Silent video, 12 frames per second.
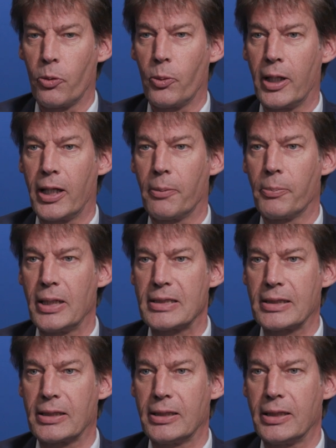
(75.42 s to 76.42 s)
where
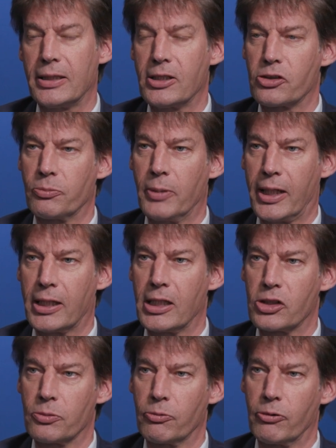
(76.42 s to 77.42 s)
basically it is a
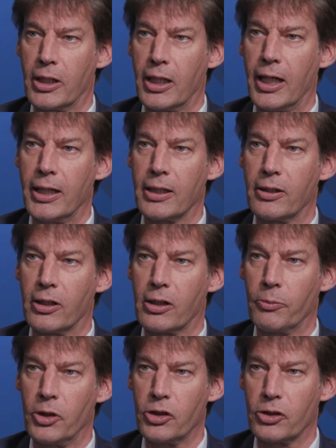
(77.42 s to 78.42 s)
mechanism where either the
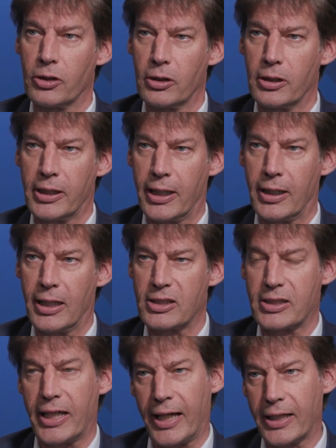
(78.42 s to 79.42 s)
Commission can
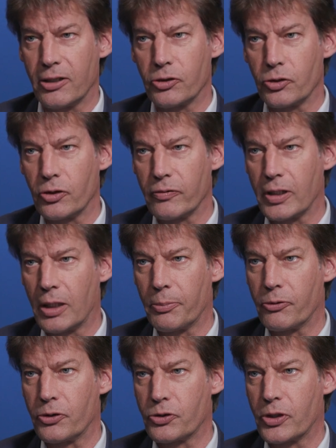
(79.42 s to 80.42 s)
ask ECHA to
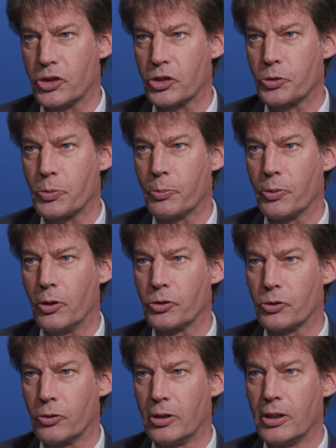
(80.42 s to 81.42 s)
develop a restrictions
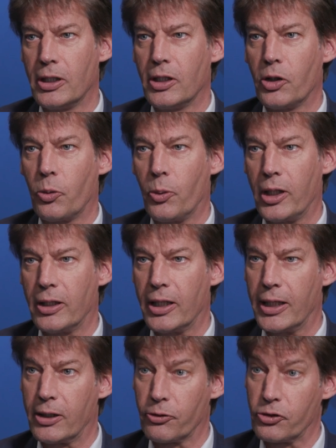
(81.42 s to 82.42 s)
proposal when
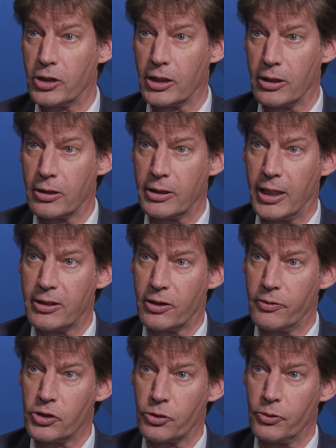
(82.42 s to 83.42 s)
they consider that
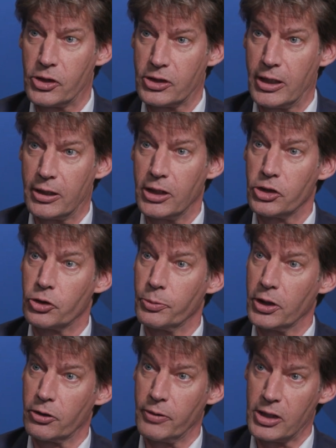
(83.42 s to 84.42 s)
there is a risk that needs to
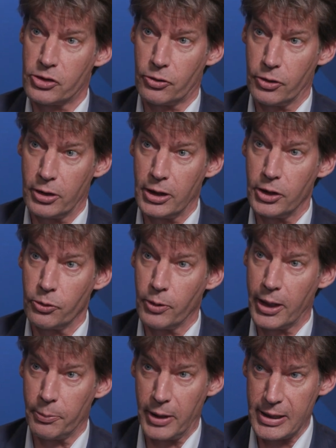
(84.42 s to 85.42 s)
be addressed on an
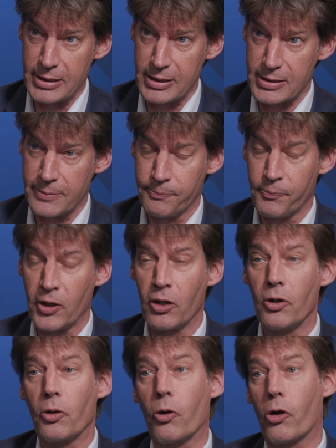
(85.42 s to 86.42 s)
EU-wide basis,
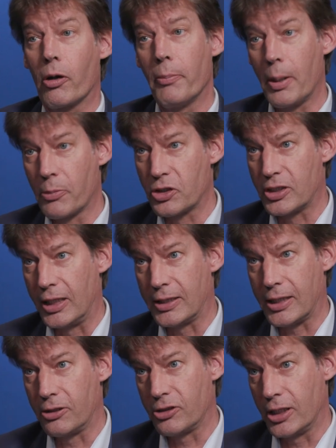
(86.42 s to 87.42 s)
or a member
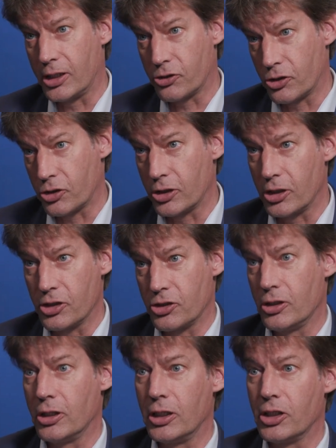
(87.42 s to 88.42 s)
state can take such an
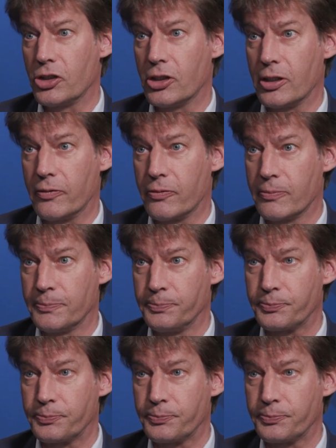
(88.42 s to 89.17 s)
initiative.